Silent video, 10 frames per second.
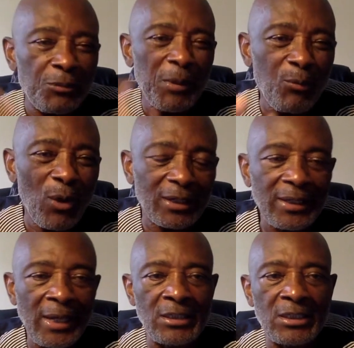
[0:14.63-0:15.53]
So it's
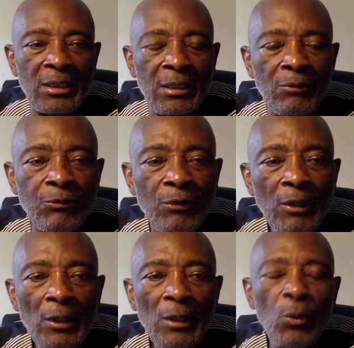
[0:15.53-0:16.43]
people who are
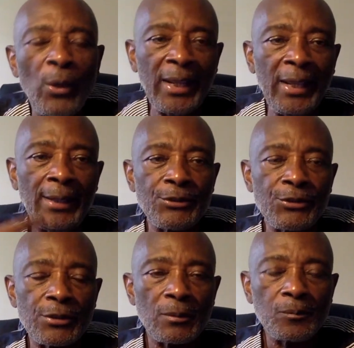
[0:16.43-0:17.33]
creative,
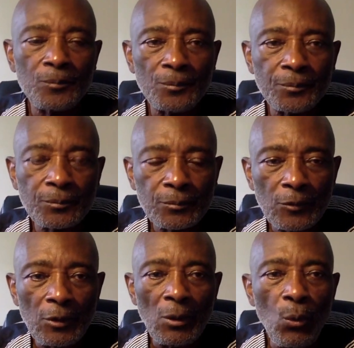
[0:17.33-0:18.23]
whereas
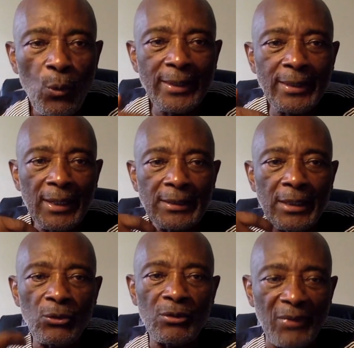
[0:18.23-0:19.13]

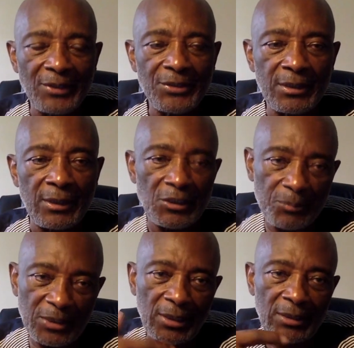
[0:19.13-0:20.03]
working at a
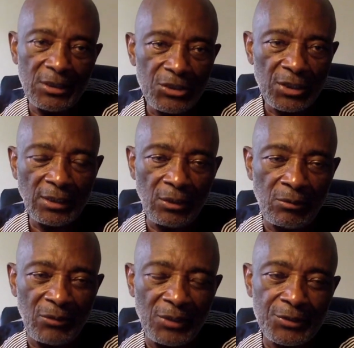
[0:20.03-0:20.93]
university, especially
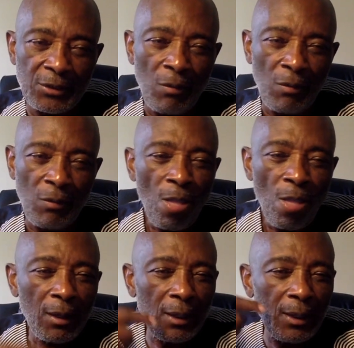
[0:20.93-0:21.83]
teaching at a university,
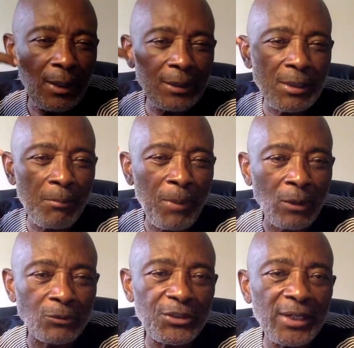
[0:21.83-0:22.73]
it's
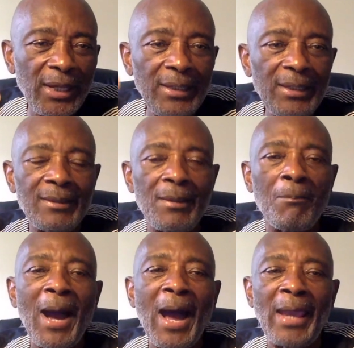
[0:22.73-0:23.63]
about
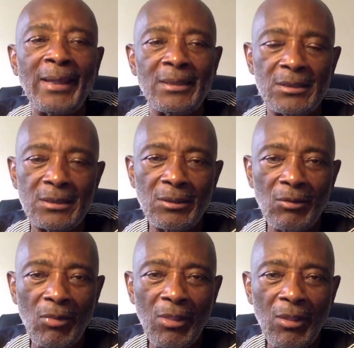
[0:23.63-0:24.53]
training the mind.